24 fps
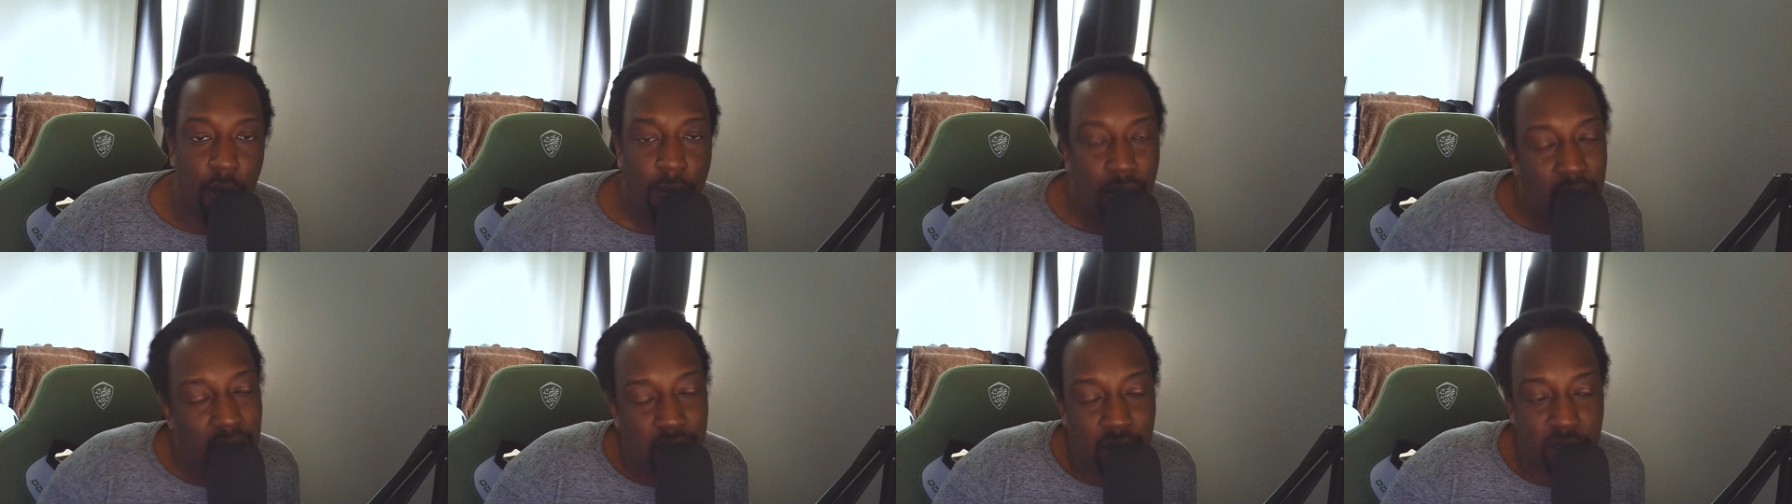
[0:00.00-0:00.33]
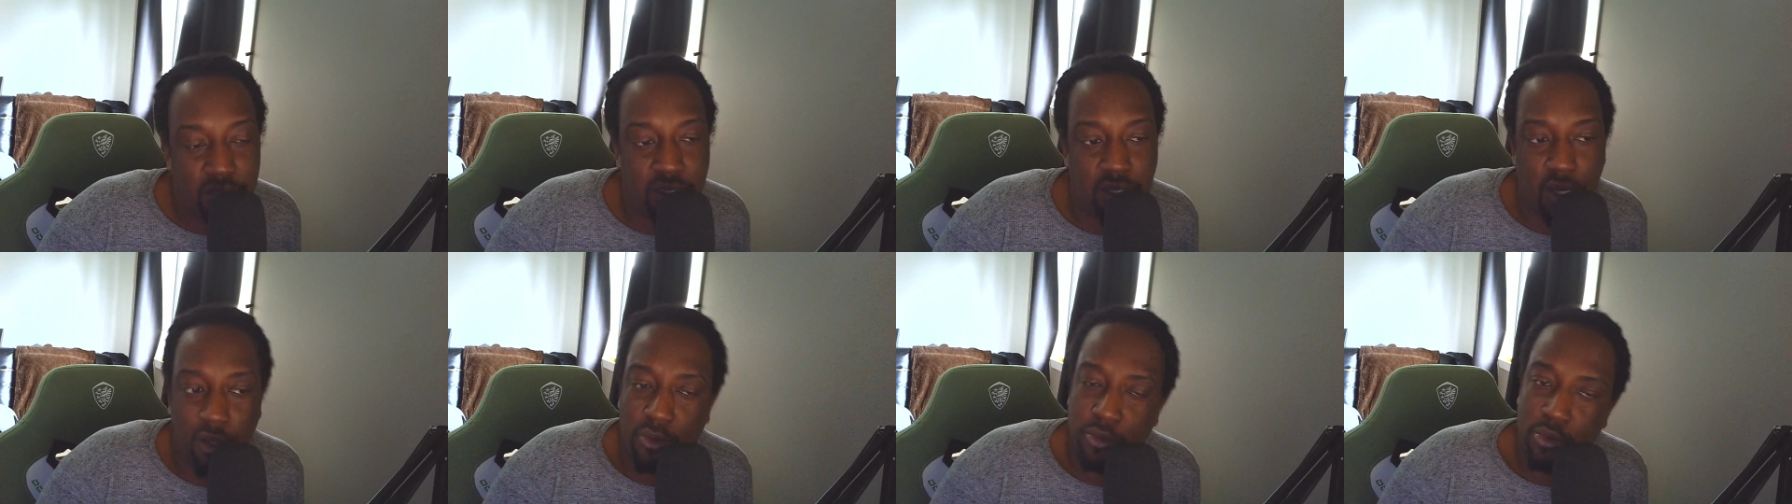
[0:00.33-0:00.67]
But like I
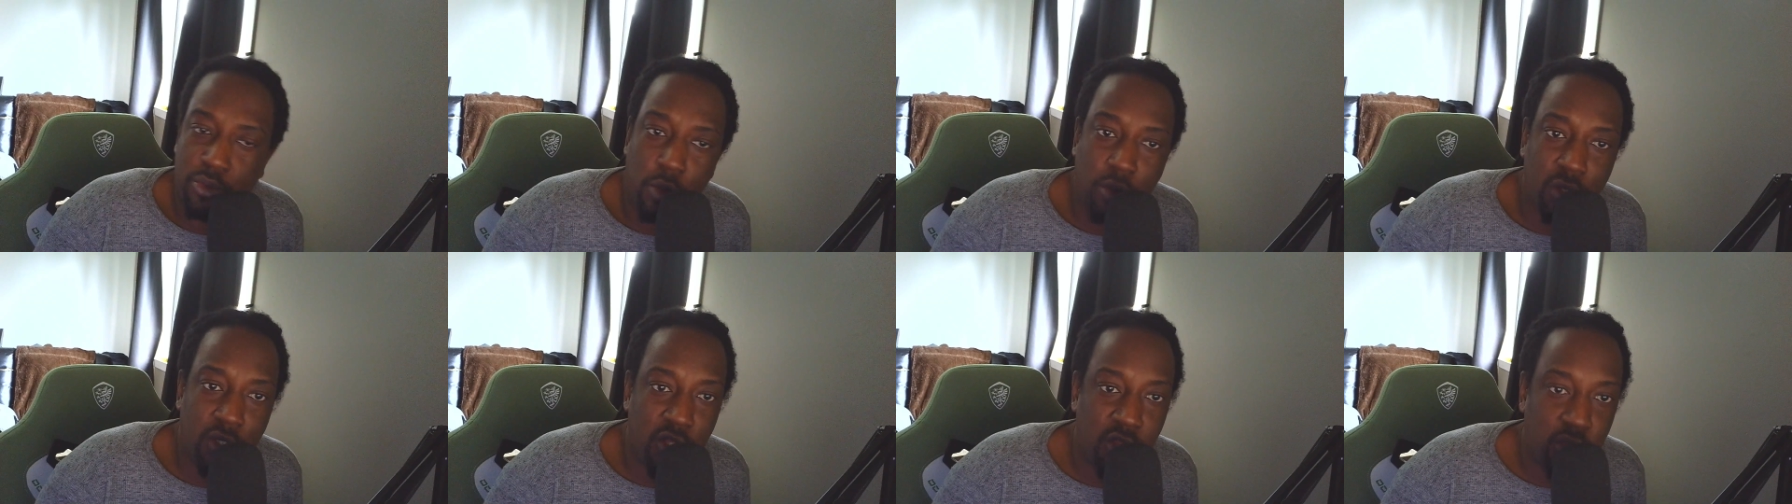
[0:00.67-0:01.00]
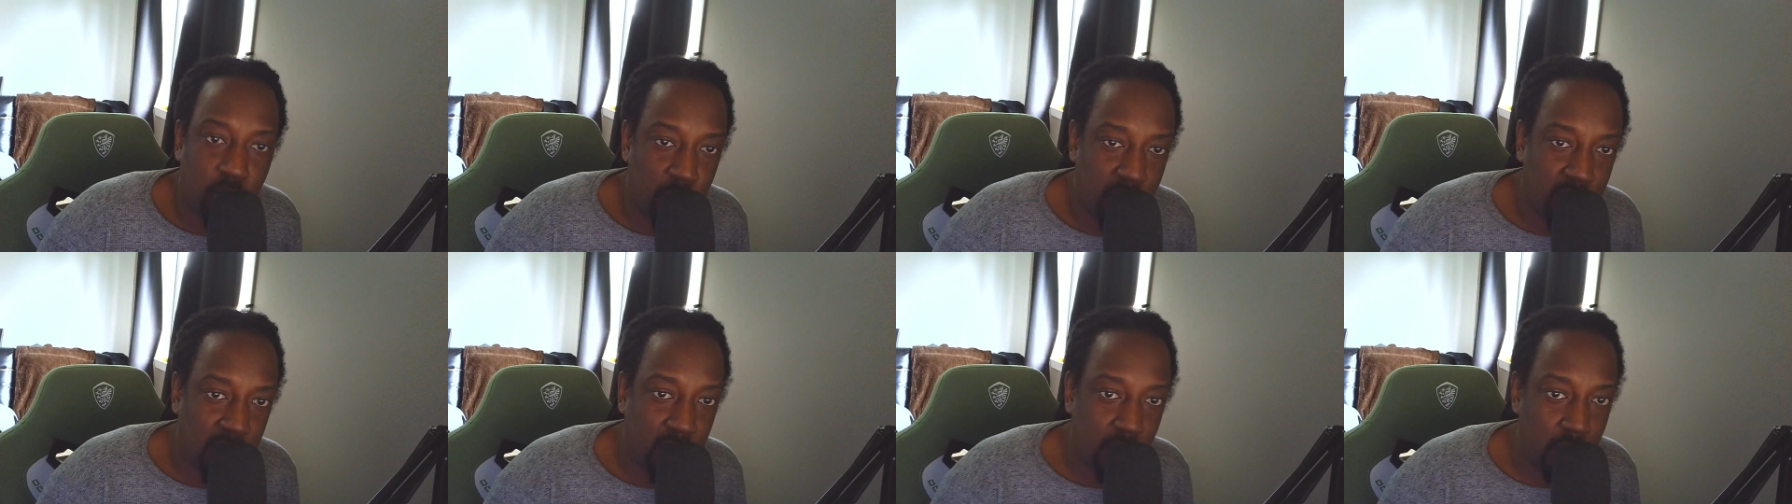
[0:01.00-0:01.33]
said, it was only
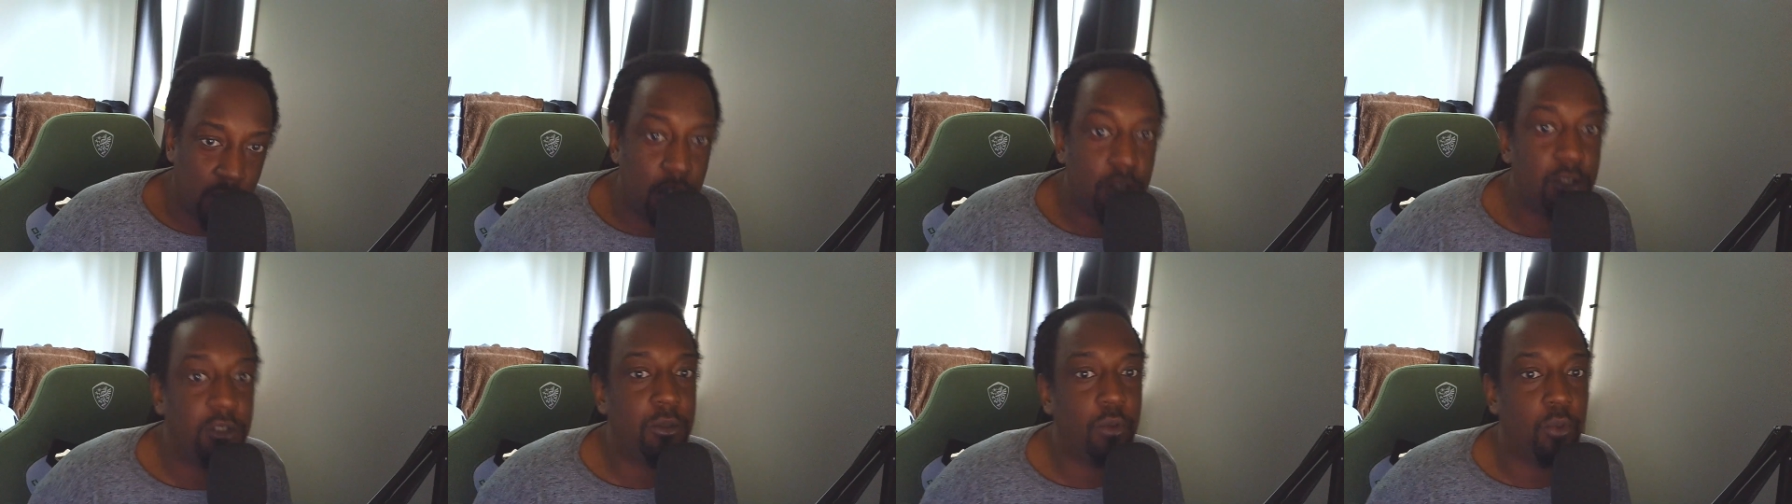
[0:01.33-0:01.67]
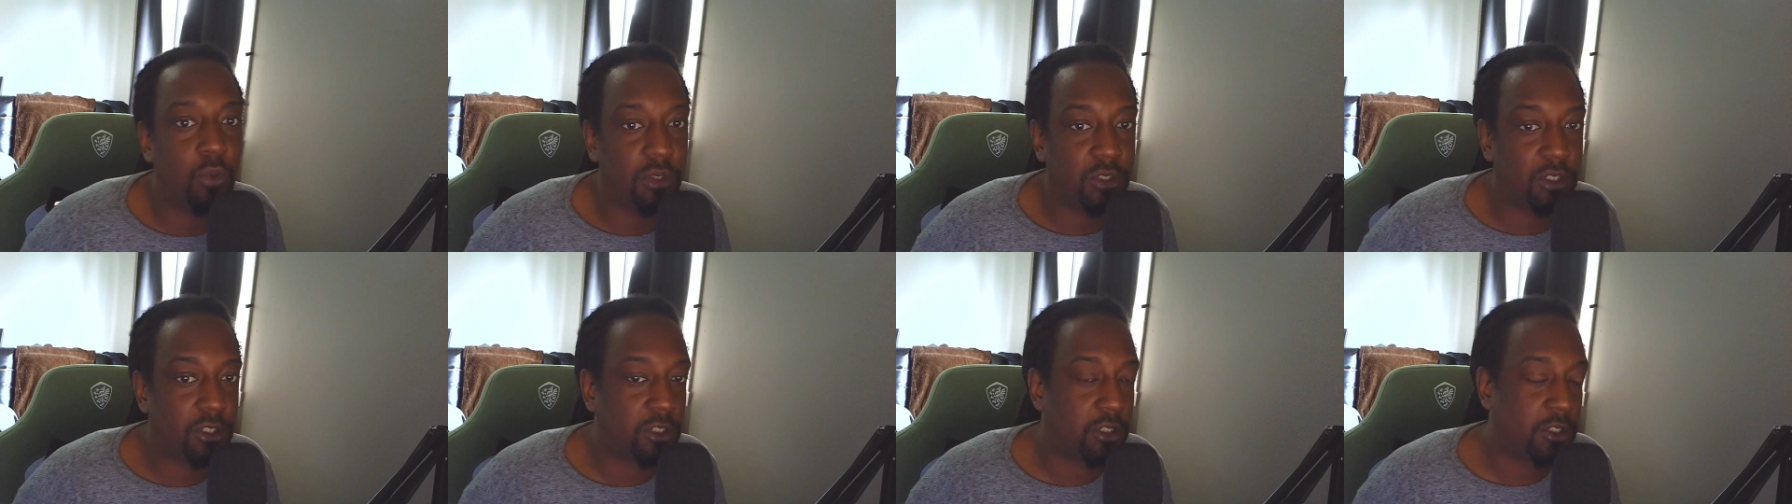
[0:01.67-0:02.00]
3 kills,
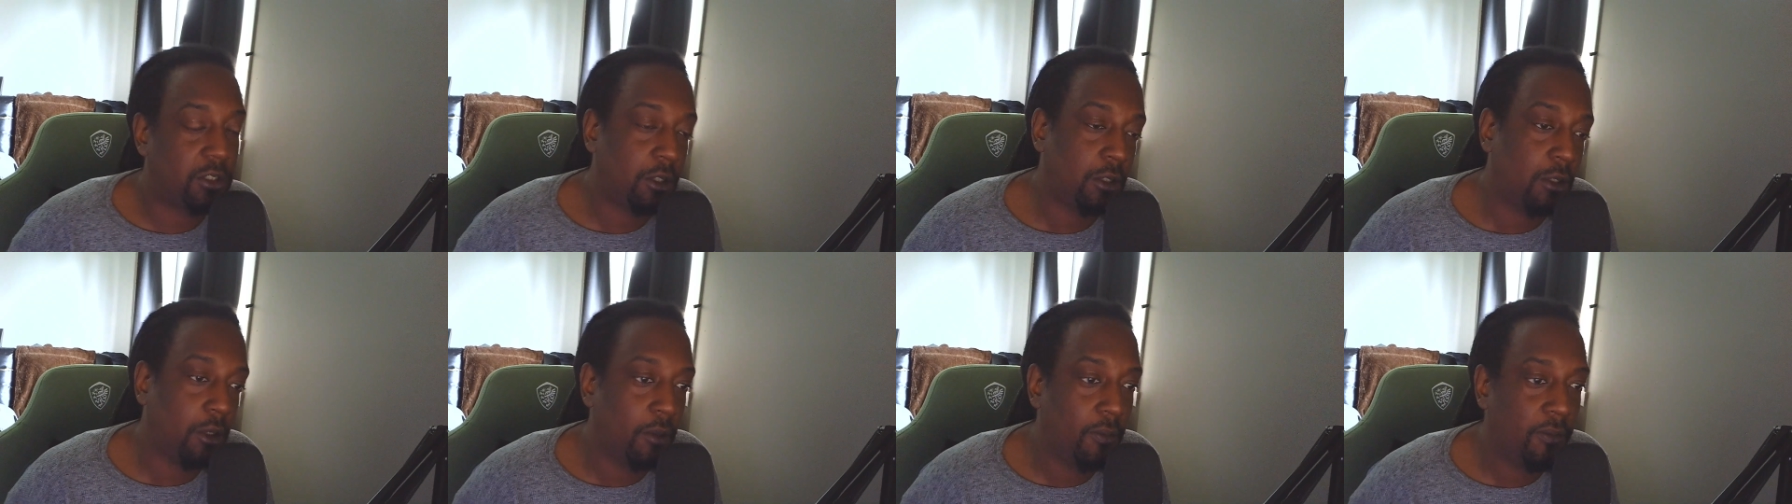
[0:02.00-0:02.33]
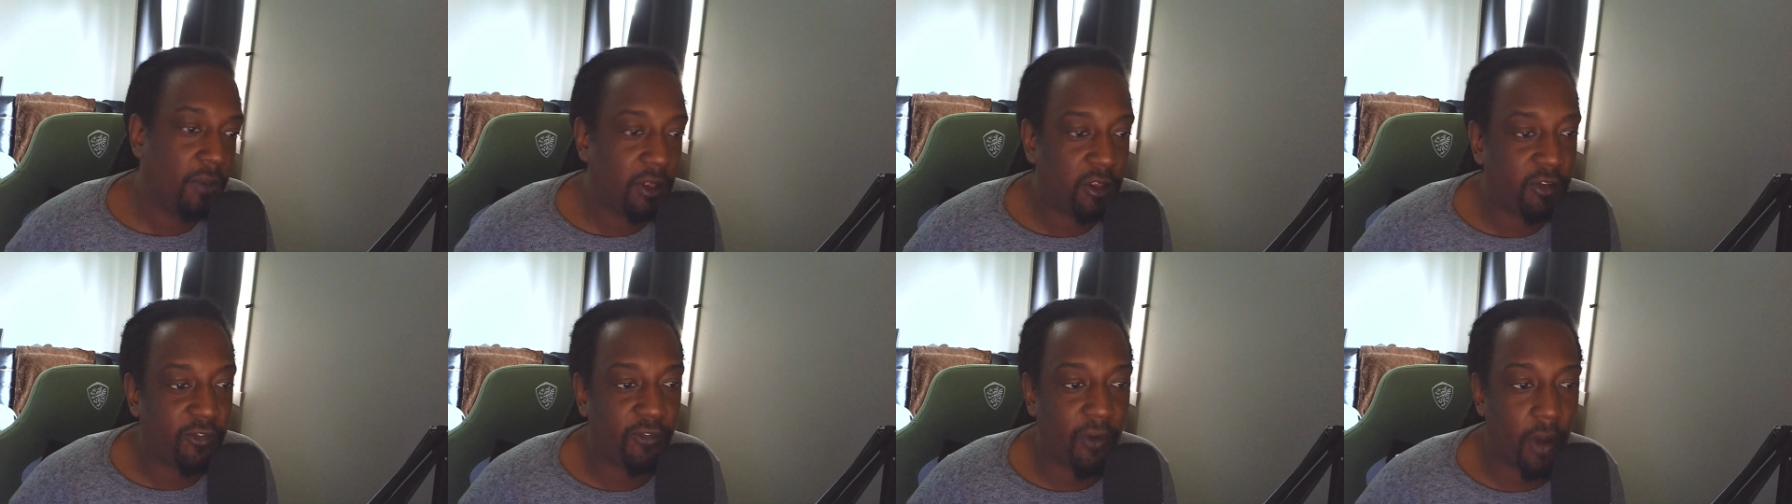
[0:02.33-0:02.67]
which
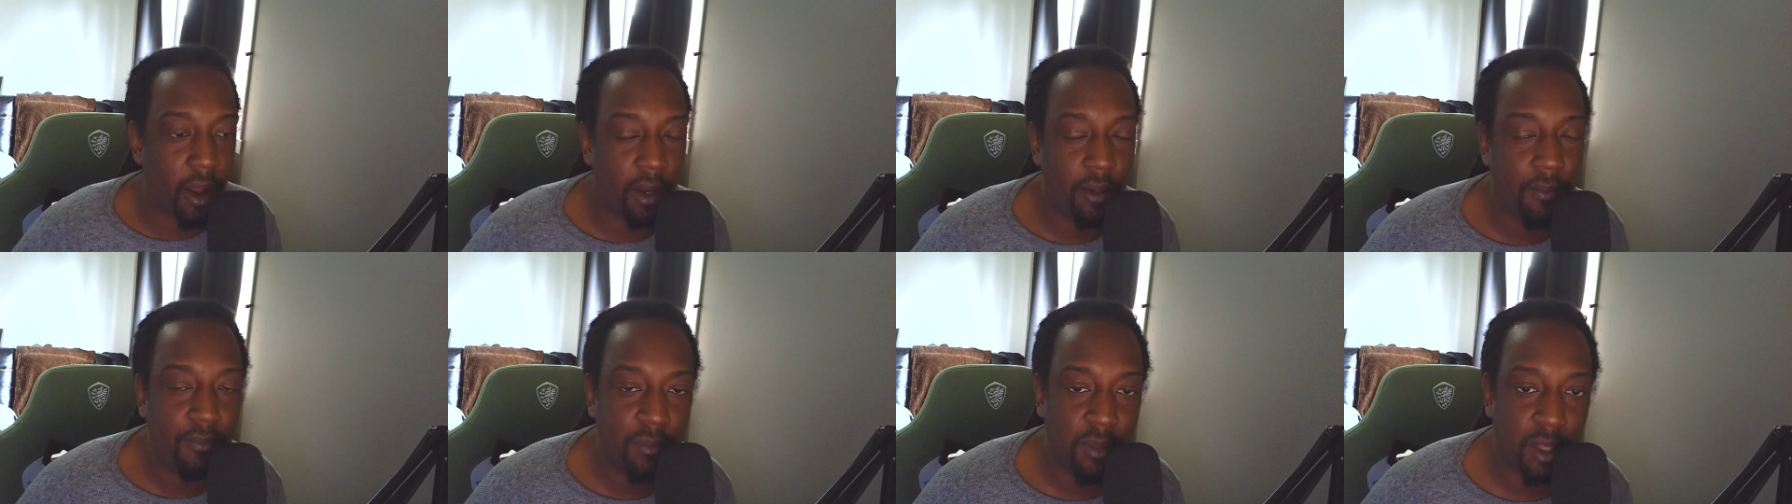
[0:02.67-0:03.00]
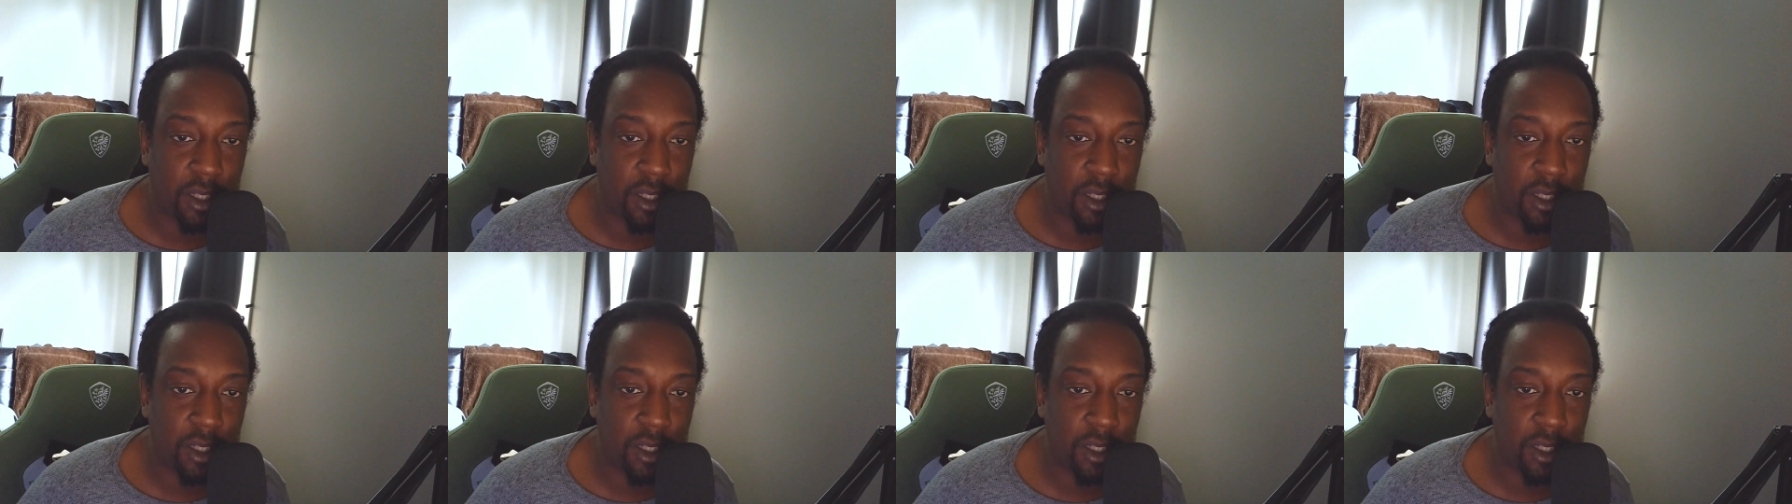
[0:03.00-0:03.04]
it's fine.